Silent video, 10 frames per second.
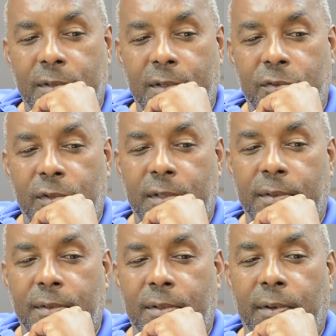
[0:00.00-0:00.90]
not
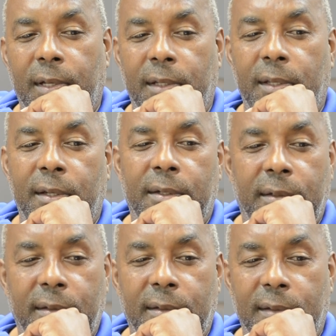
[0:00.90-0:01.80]
treated correctly here.
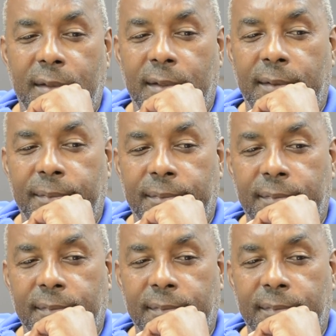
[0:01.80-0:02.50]
Um,